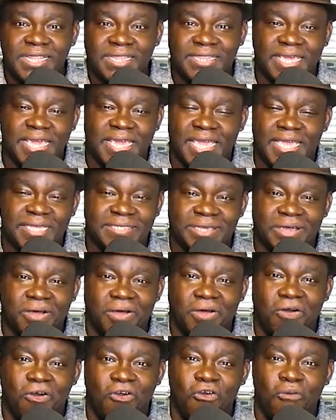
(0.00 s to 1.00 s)
There's
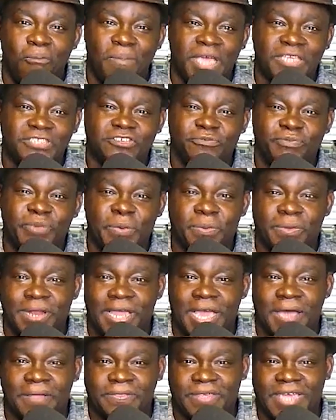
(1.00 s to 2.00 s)
a whole mess of
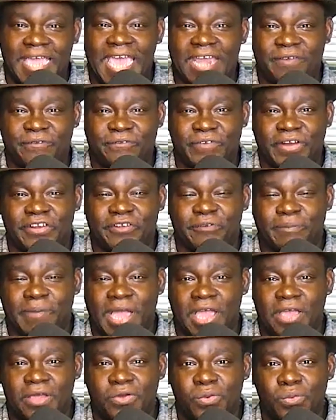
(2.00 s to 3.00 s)
people out there. I had a friend of
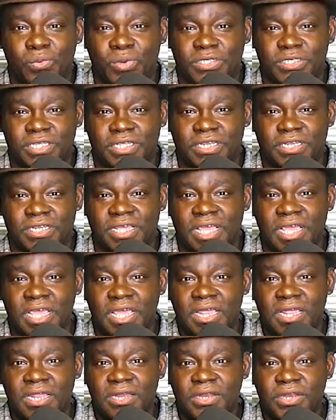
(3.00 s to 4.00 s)
mine who was in
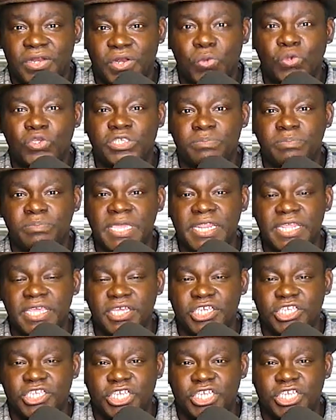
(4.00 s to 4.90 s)
news media.